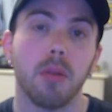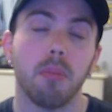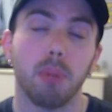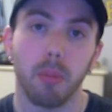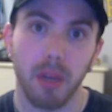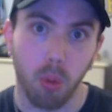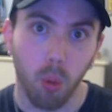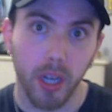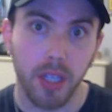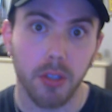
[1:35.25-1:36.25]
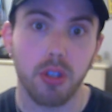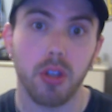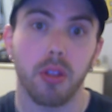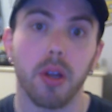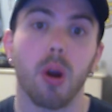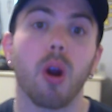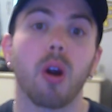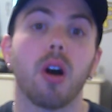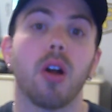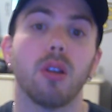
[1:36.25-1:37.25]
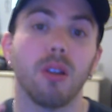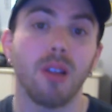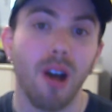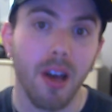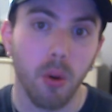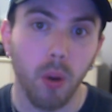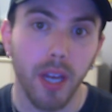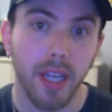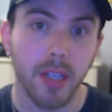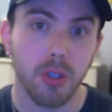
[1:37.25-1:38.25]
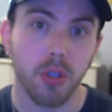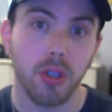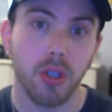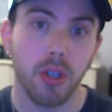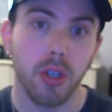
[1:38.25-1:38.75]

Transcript: But my point is, there are a lot of ways